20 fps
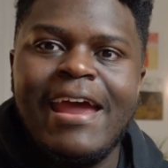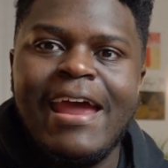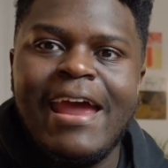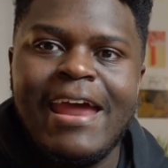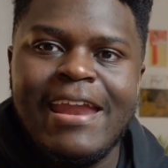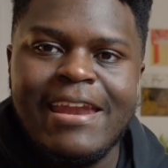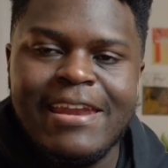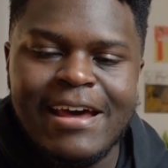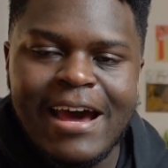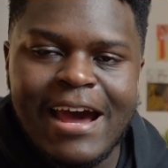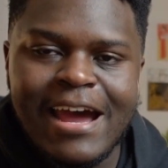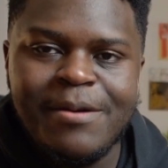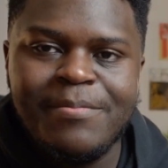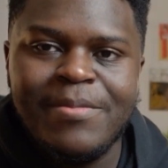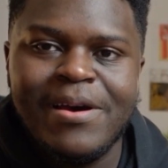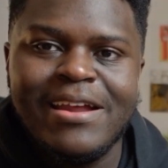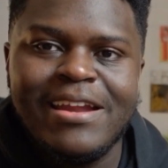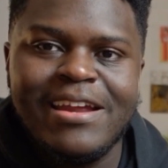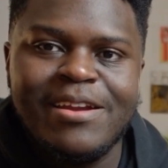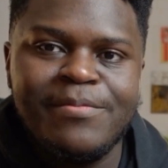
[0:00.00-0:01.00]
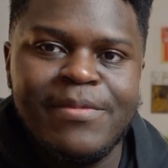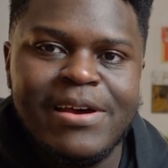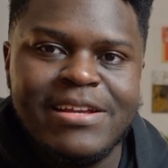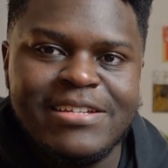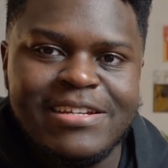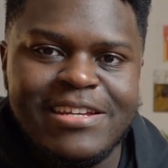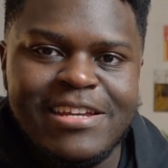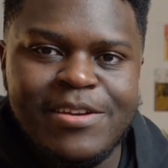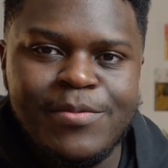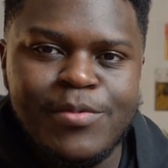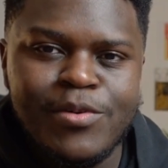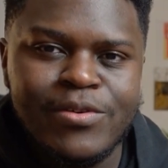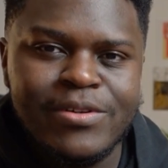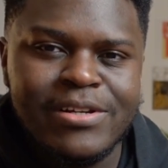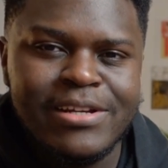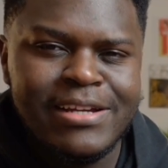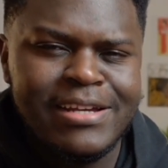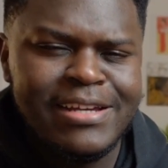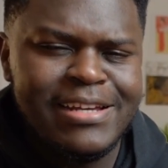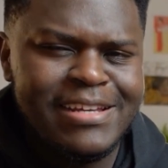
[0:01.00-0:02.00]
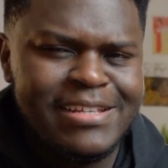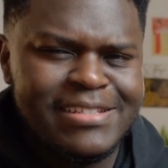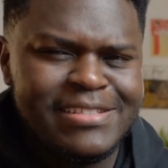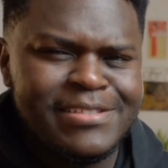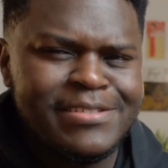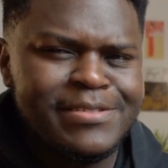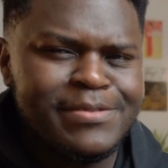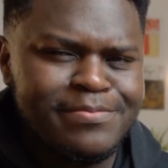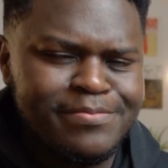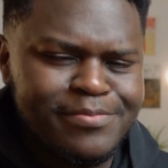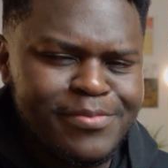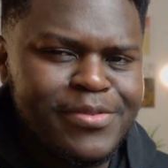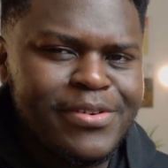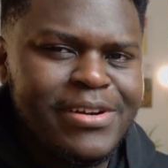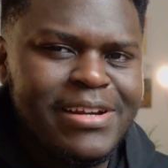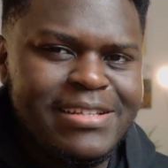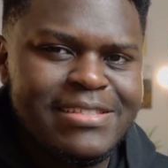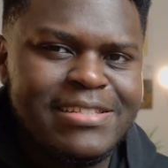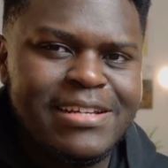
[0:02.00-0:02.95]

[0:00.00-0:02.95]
and the iPad and Magic Keyboard is pretty